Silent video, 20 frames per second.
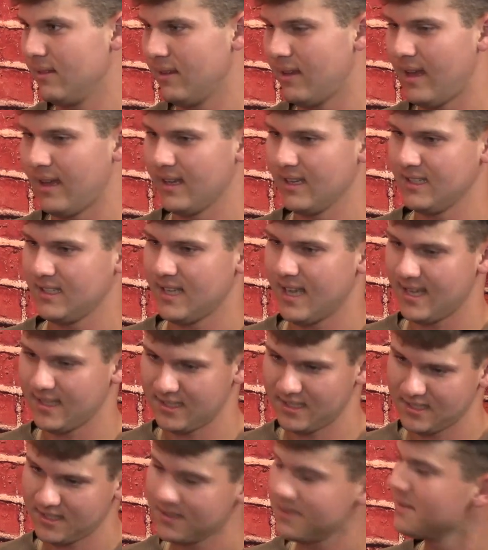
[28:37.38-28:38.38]
I guess
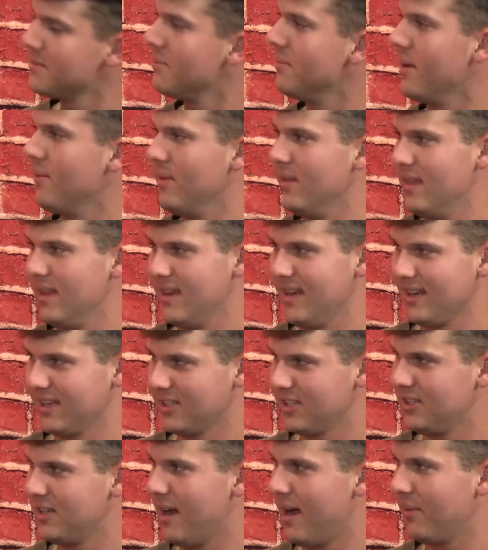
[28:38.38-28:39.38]
that's maybe the
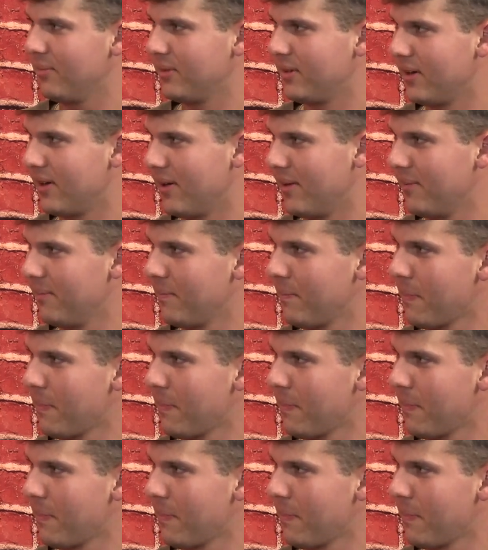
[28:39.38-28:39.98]
next chapter.